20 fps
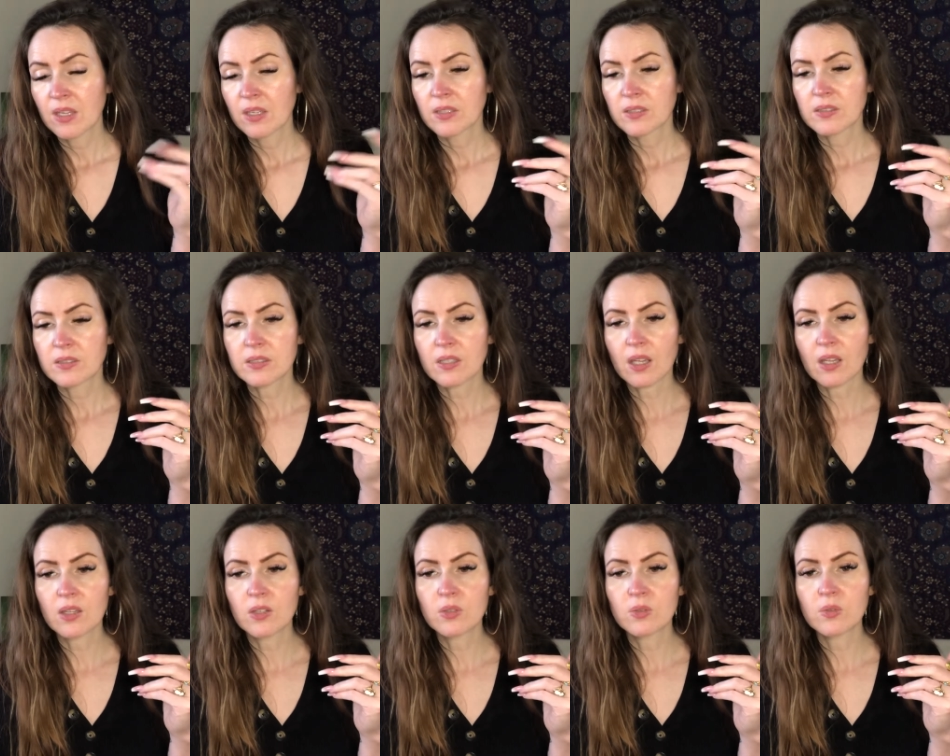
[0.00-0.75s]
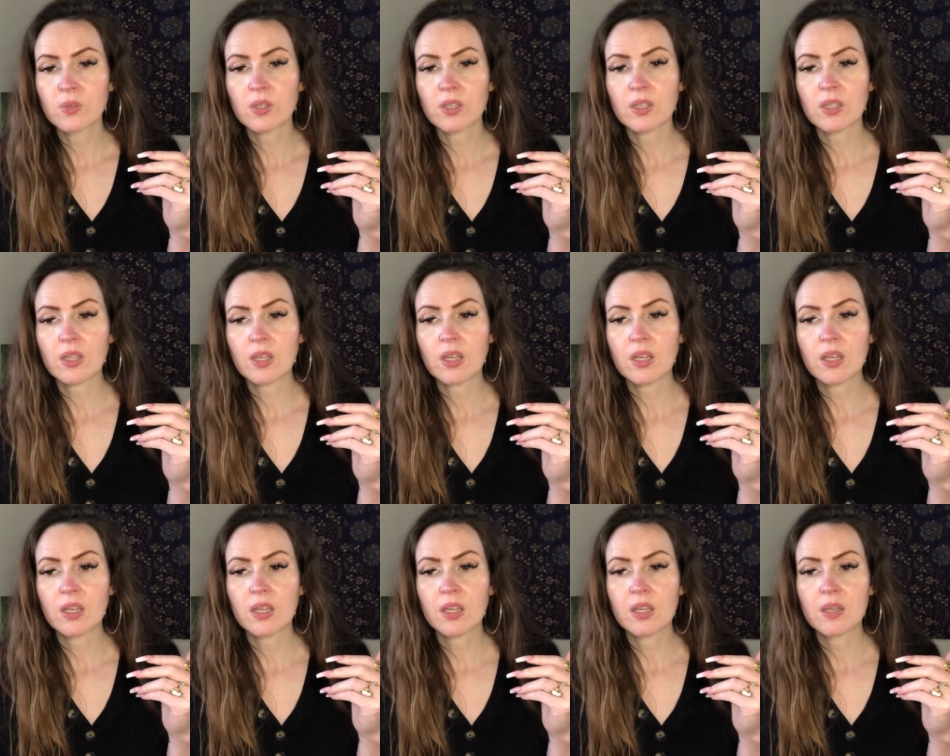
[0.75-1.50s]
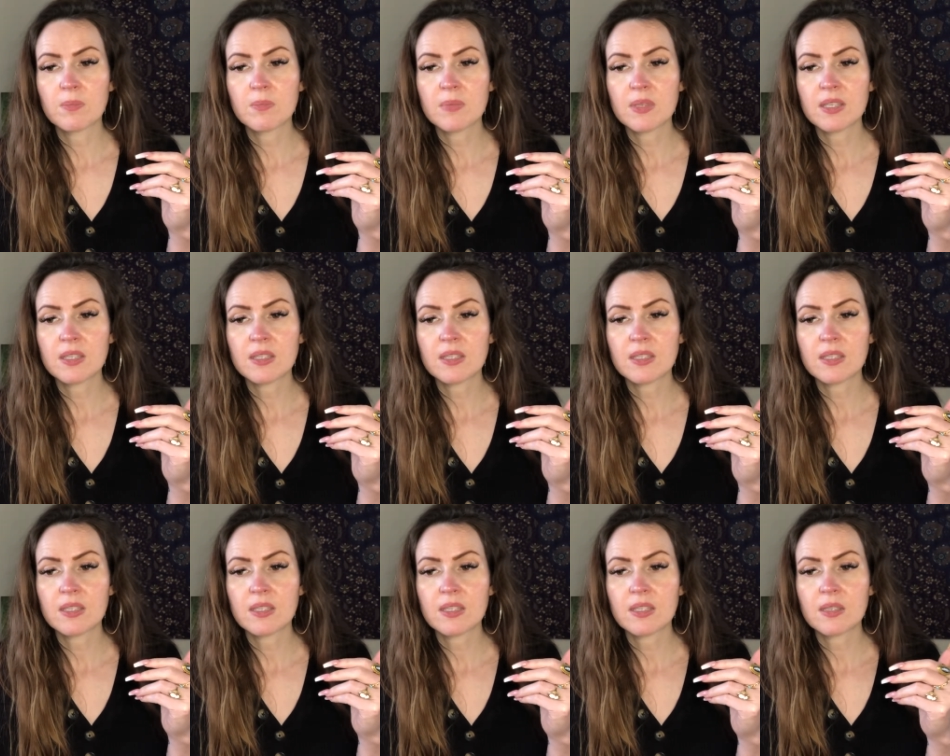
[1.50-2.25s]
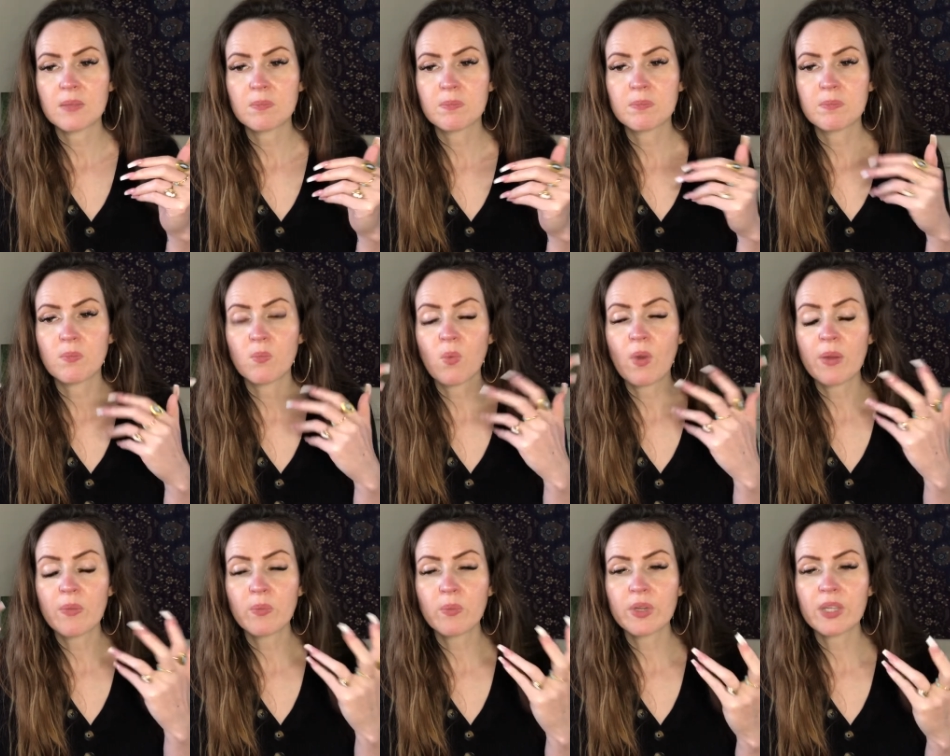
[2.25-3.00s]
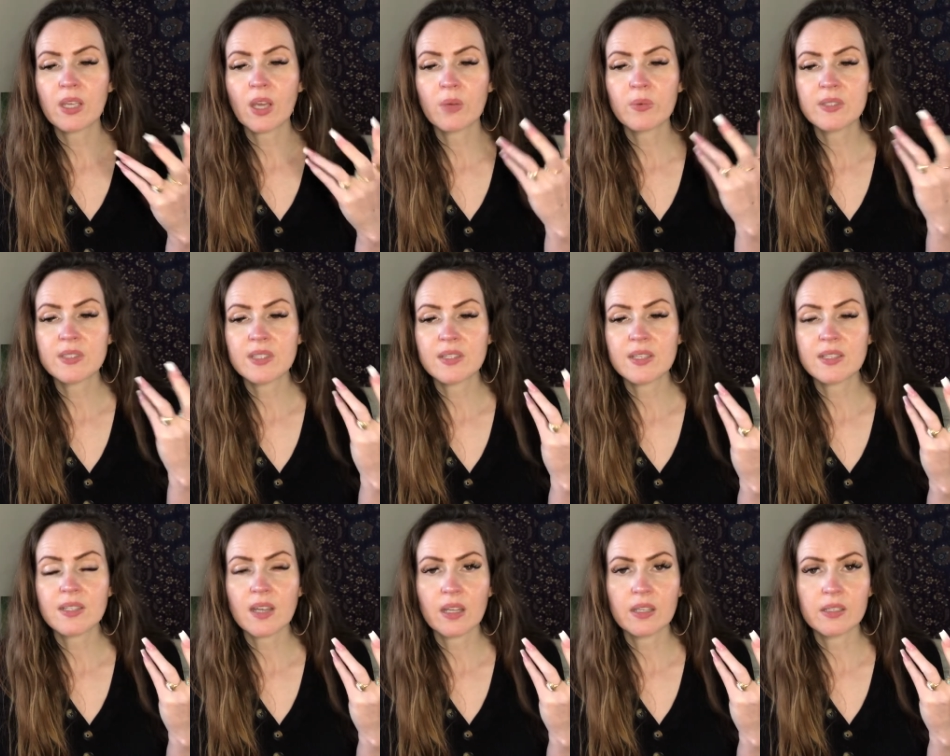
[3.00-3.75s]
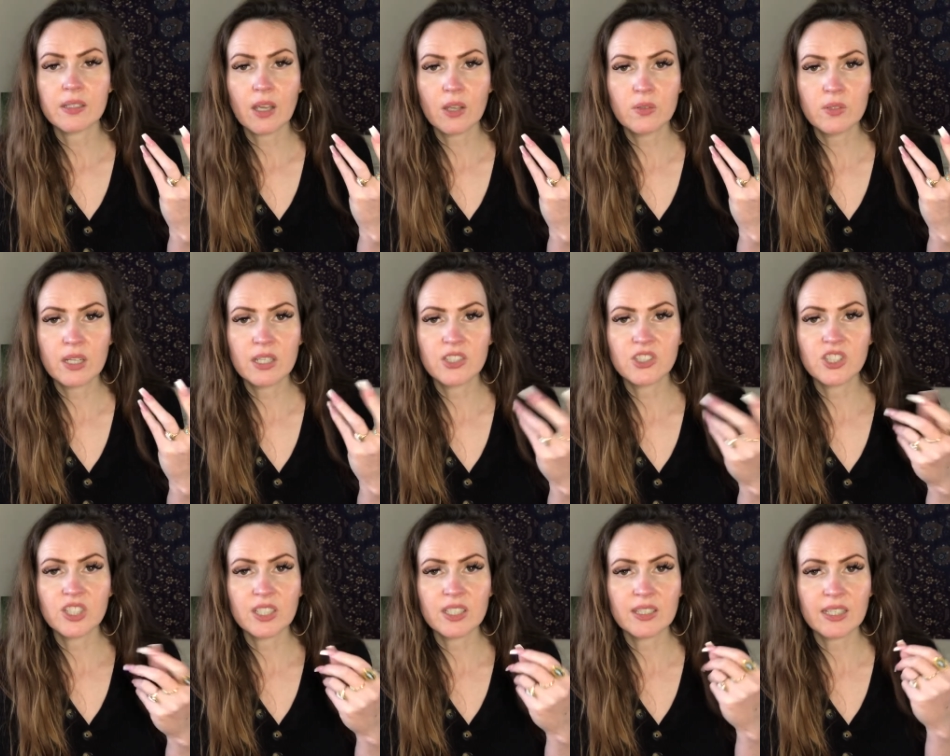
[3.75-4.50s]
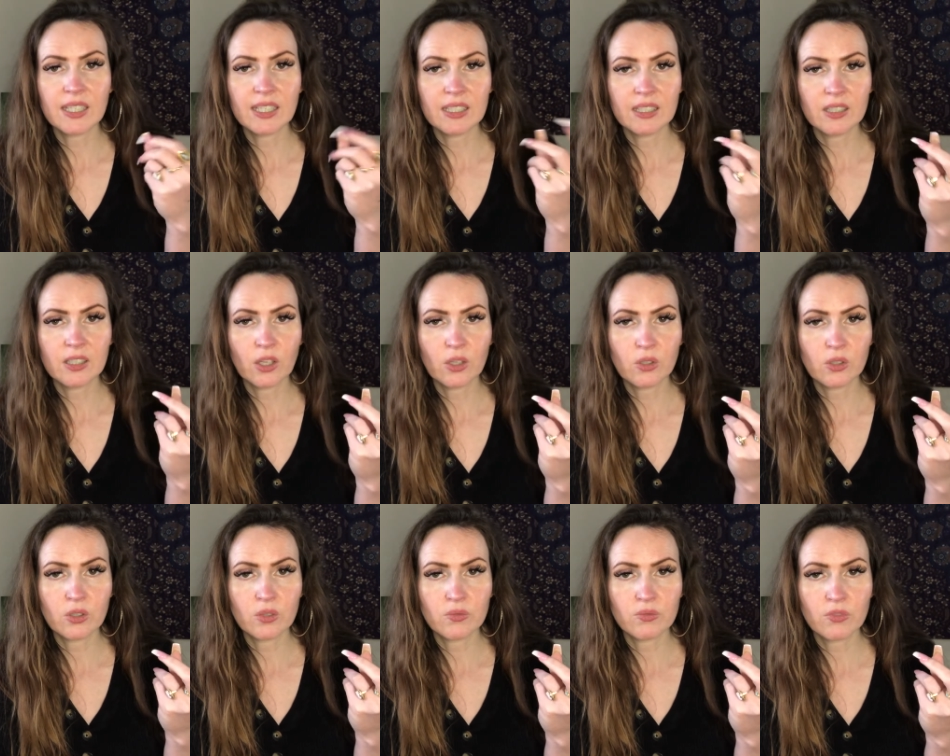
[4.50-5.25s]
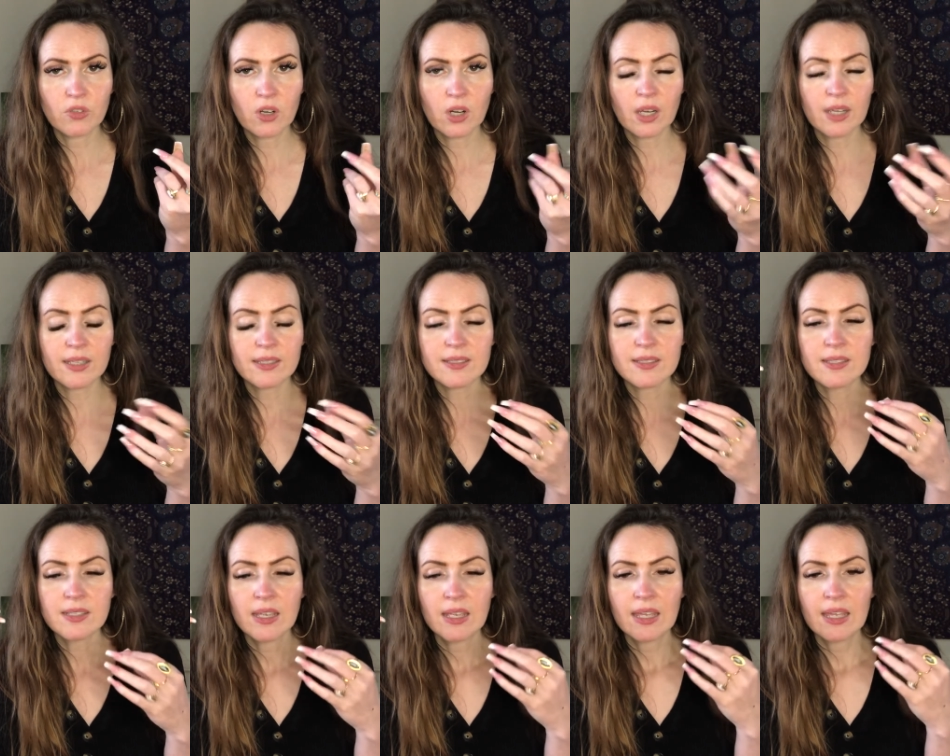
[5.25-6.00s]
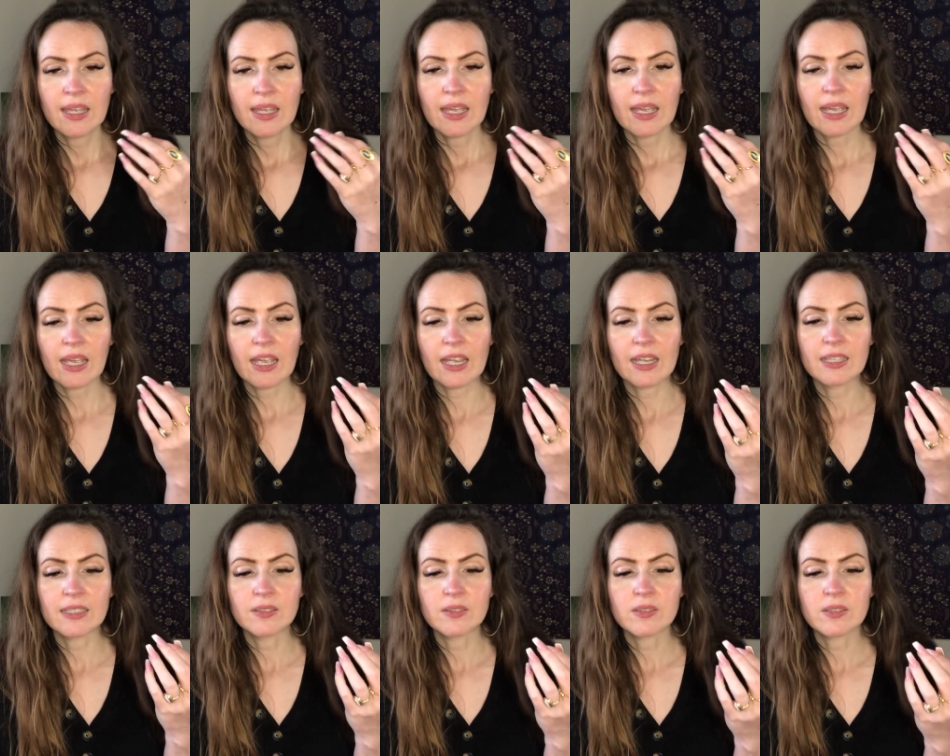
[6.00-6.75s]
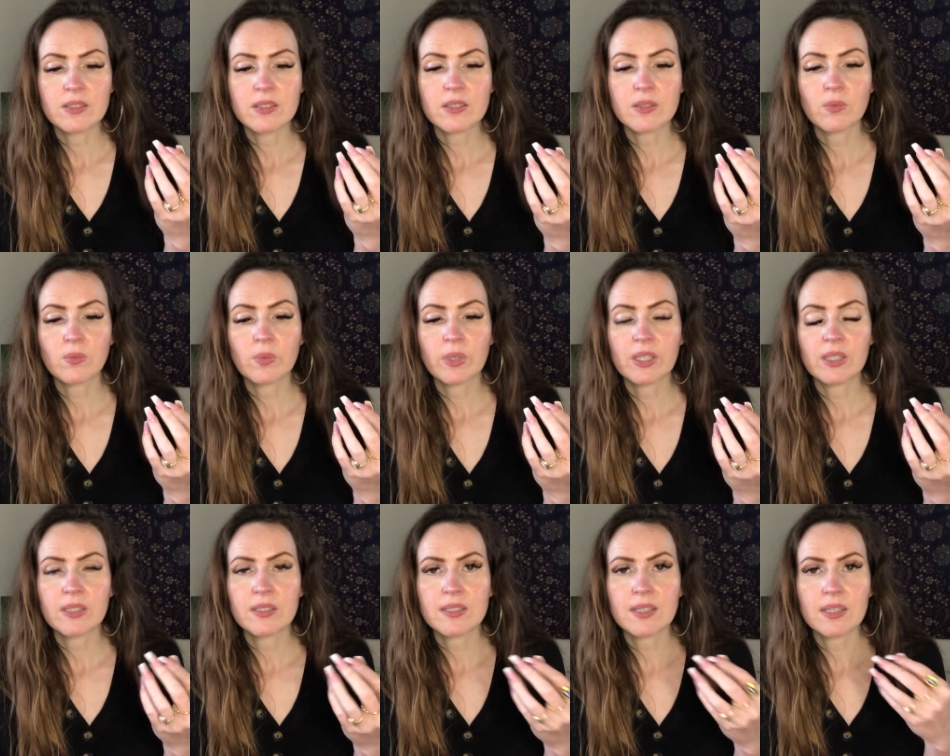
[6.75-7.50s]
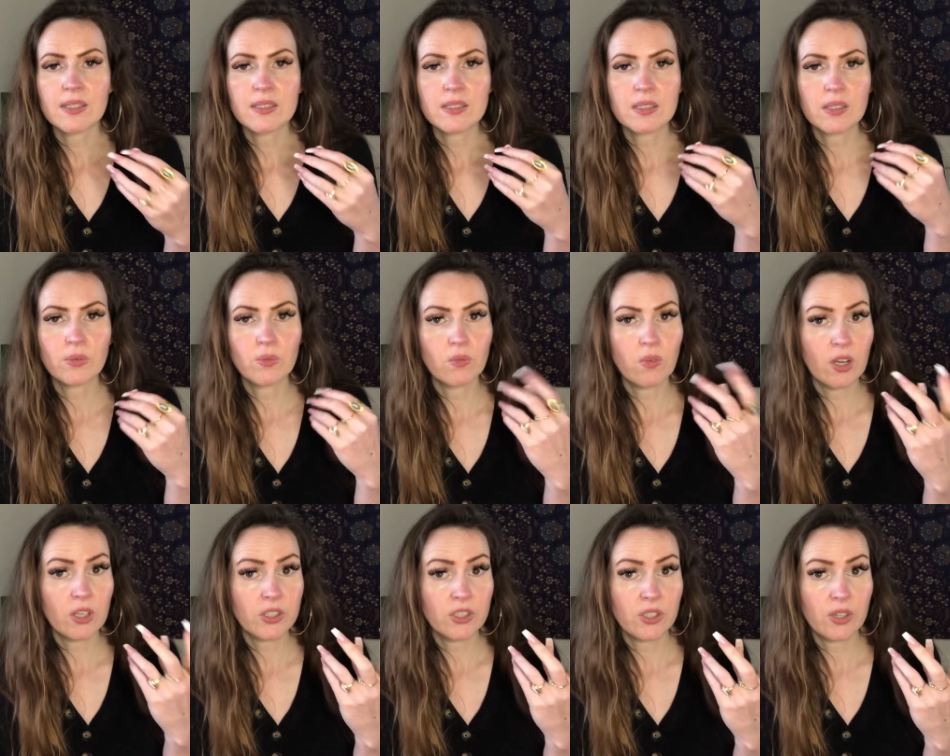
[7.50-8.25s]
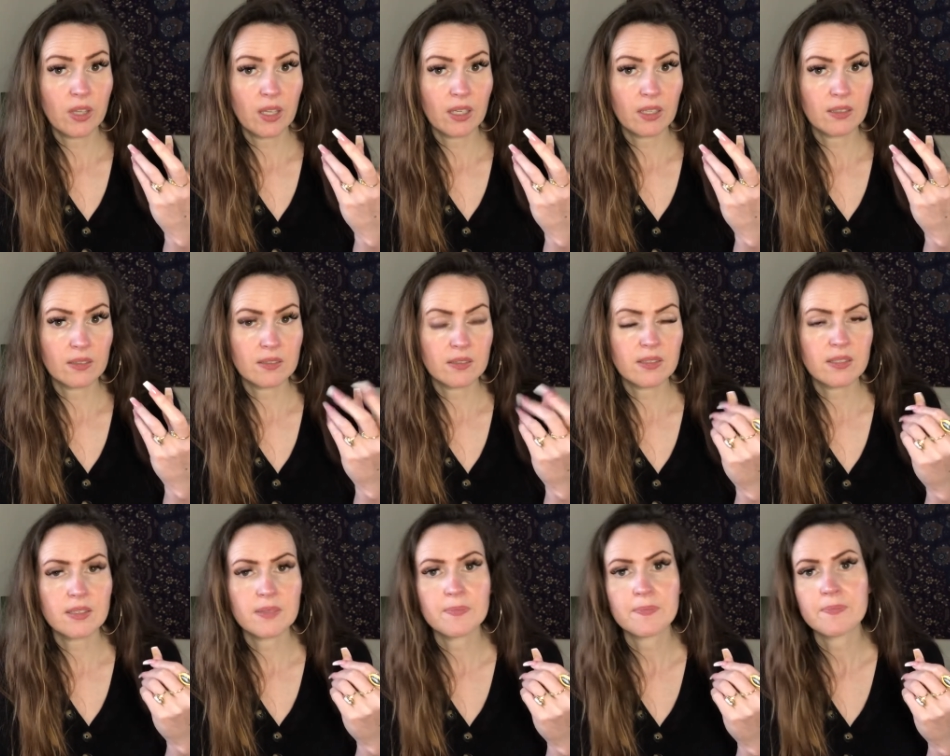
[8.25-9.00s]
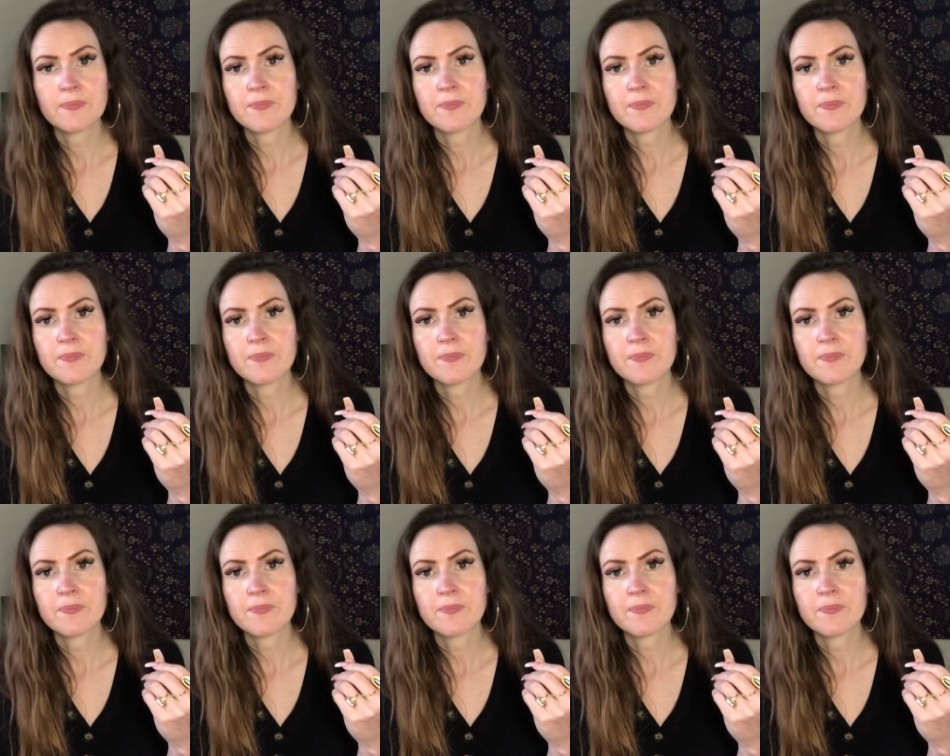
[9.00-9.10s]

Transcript: so um, when we go into this unknown energy the ego can rise and we can tend to rush things